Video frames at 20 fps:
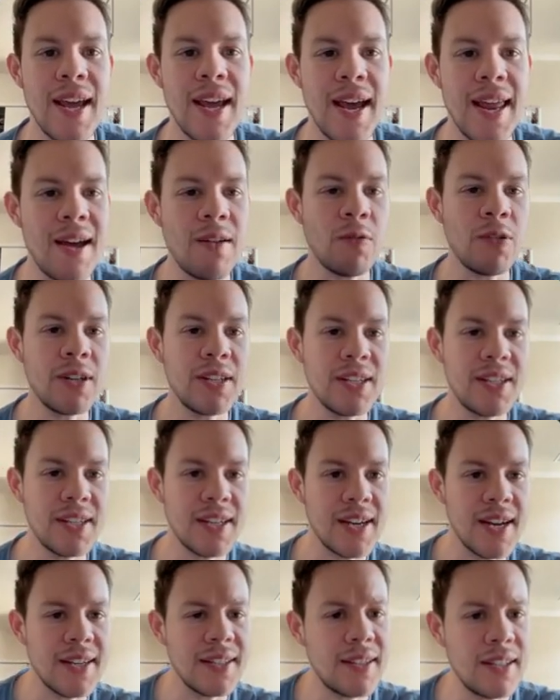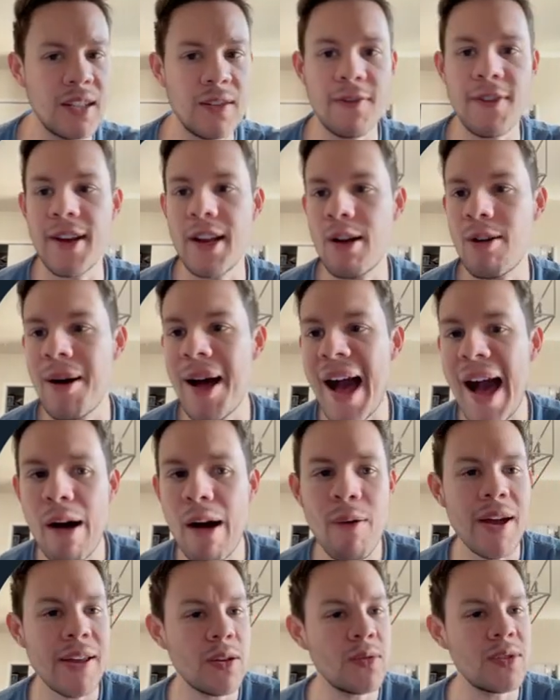And I want to discuss in this video
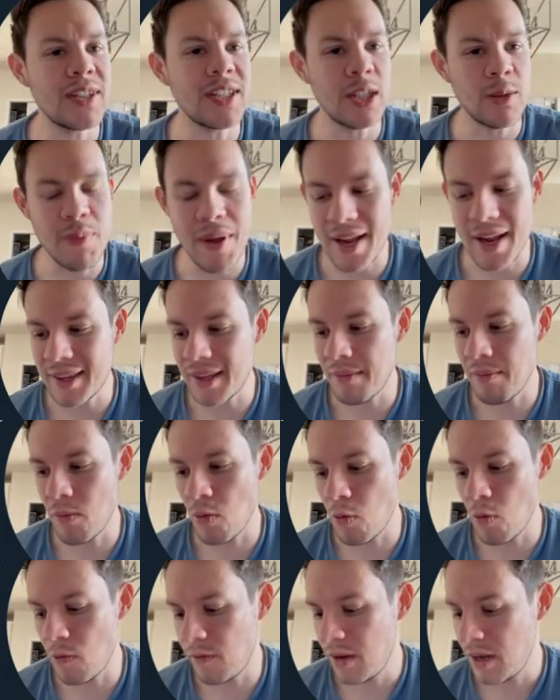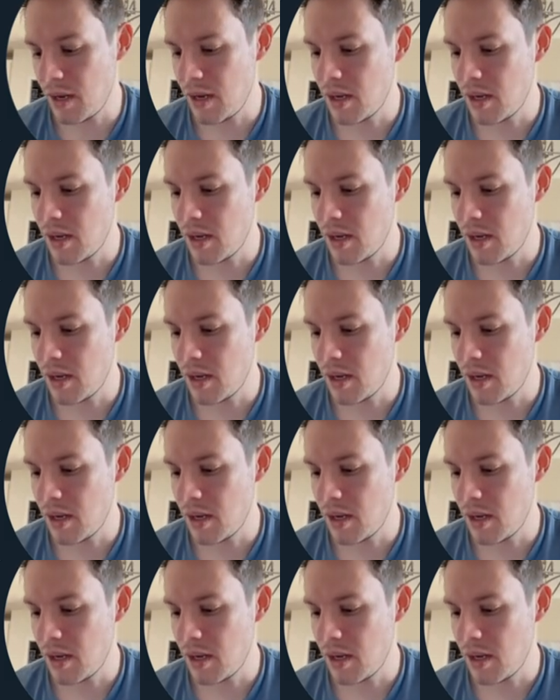how I use expected move